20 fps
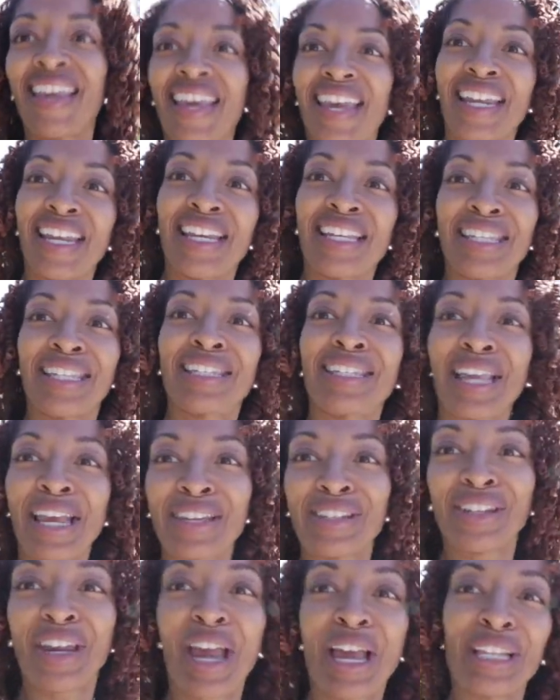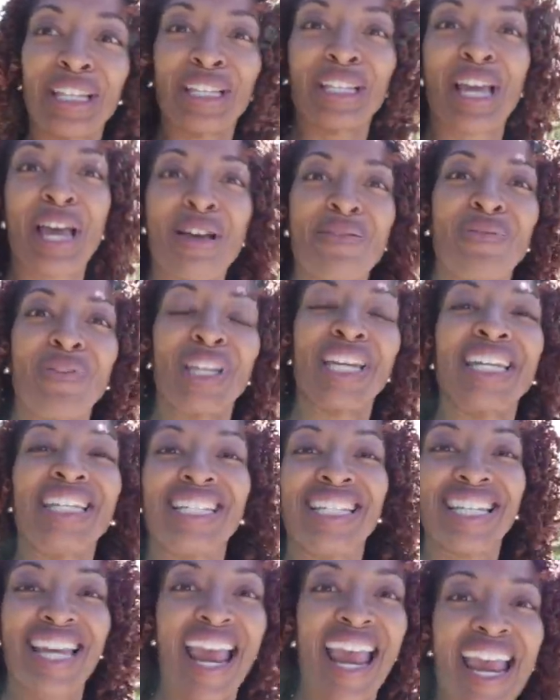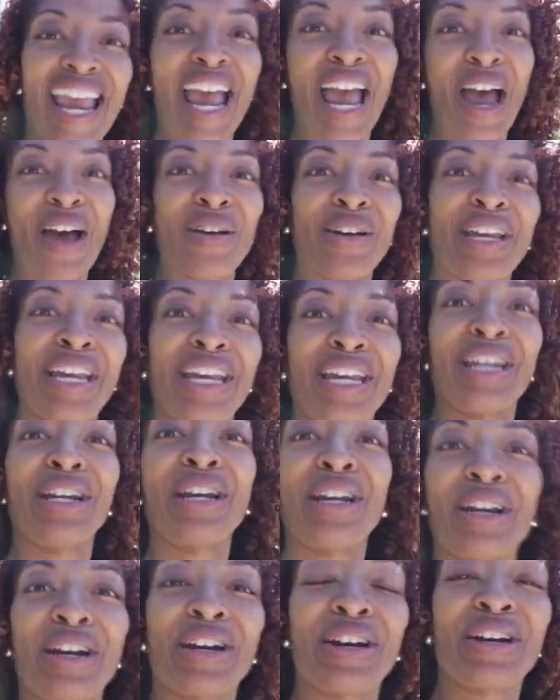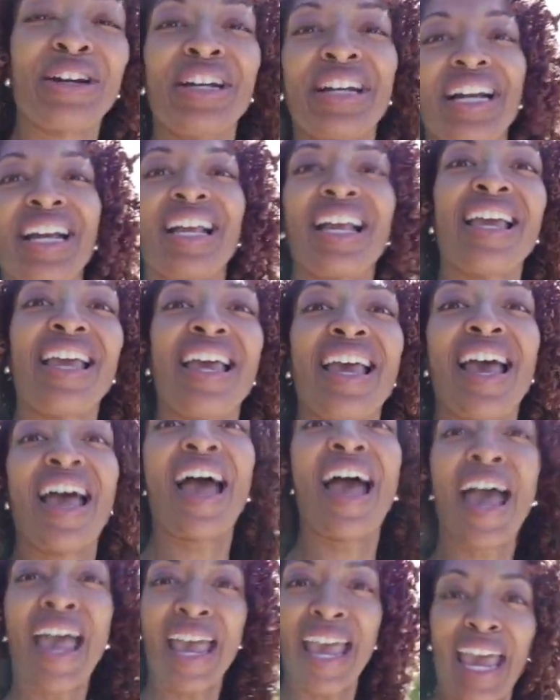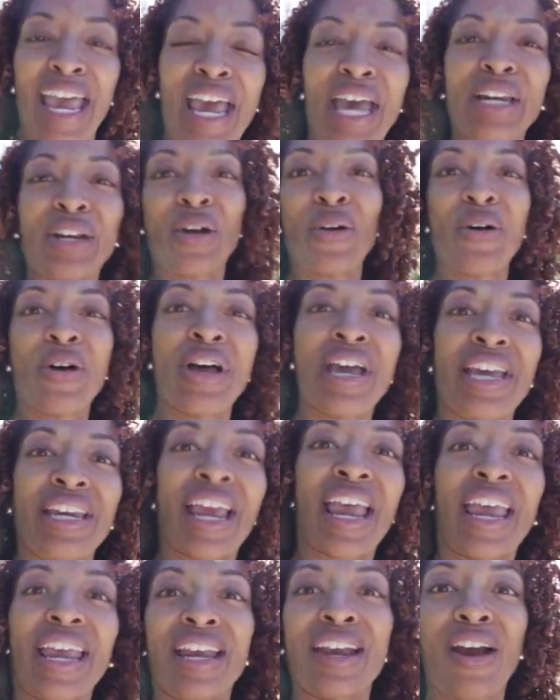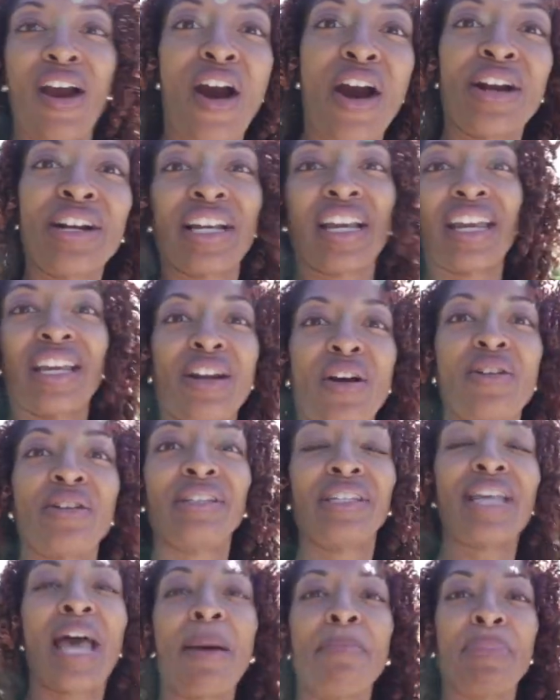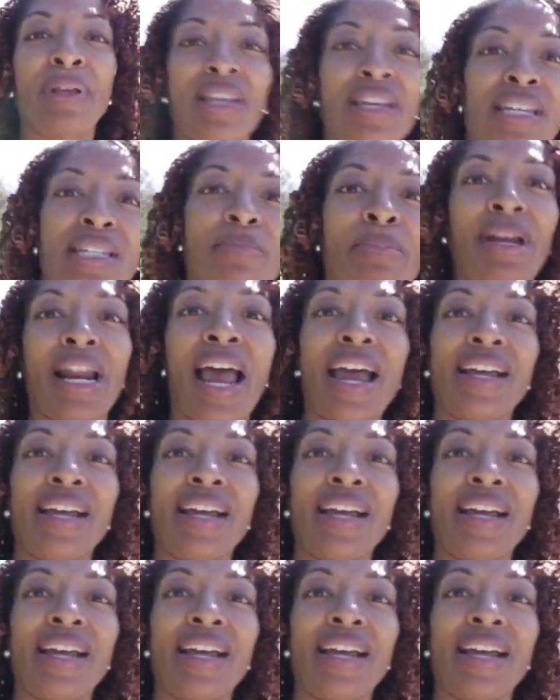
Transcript: It is such a lovely day out here. I had on a cardigan on top of this, but